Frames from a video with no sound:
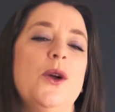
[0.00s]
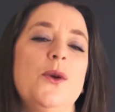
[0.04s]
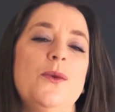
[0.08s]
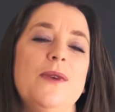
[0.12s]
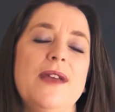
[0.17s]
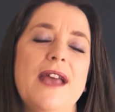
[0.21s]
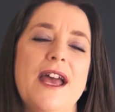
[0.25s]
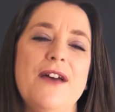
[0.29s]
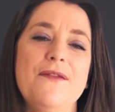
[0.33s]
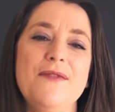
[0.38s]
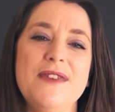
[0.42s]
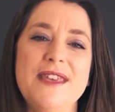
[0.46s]

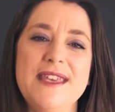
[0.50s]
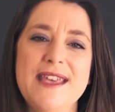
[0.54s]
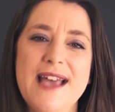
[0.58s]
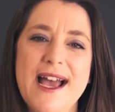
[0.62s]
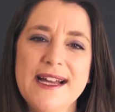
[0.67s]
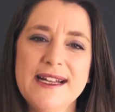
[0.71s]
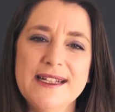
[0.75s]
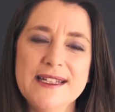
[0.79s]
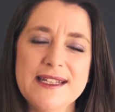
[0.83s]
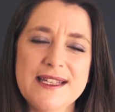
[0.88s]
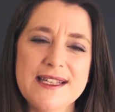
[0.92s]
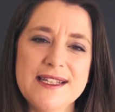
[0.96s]
We have the
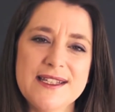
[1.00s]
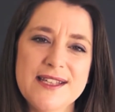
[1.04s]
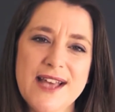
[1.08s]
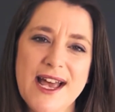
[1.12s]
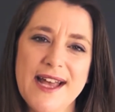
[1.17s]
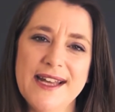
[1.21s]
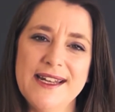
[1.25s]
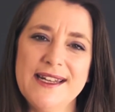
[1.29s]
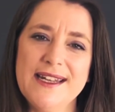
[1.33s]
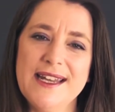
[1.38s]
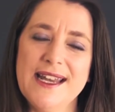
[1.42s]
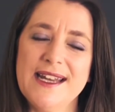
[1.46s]
youngest
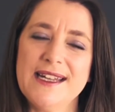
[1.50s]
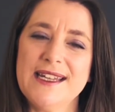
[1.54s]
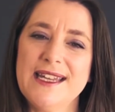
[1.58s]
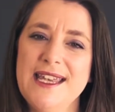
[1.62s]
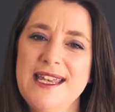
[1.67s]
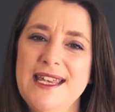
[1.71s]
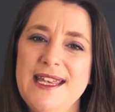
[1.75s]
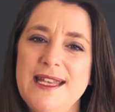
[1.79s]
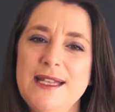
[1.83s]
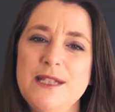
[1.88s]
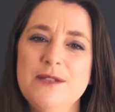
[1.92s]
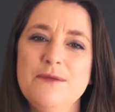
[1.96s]
son, and
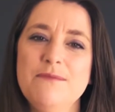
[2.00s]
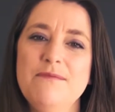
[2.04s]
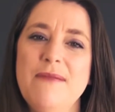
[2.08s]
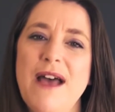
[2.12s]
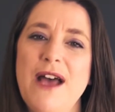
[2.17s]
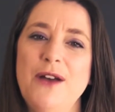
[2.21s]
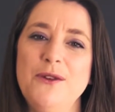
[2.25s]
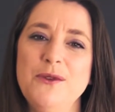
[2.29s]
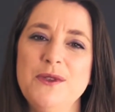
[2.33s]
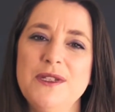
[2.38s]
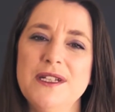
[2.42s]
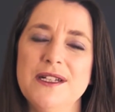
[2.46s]
he is
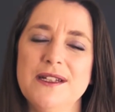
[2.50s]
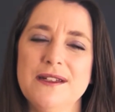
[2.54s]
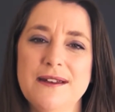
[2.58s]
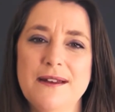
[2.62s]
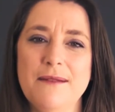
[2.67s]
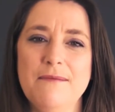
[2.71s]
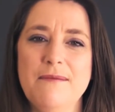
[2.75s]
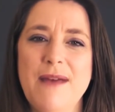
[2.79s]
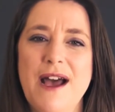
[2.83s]
Mountain.